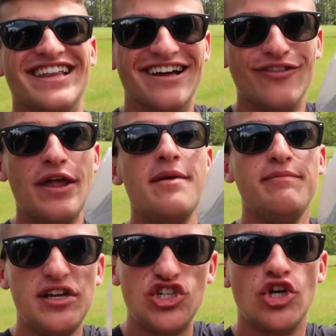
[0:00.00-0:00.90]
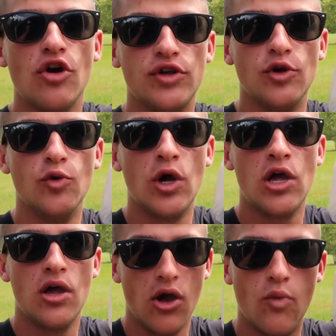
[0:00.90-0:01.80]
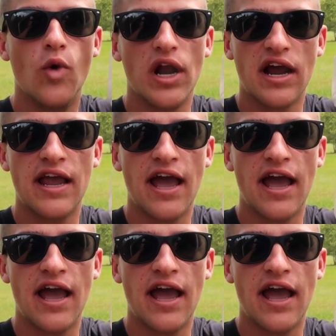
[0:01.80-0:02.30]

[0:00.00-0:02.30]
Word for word: Uh, let me show you what I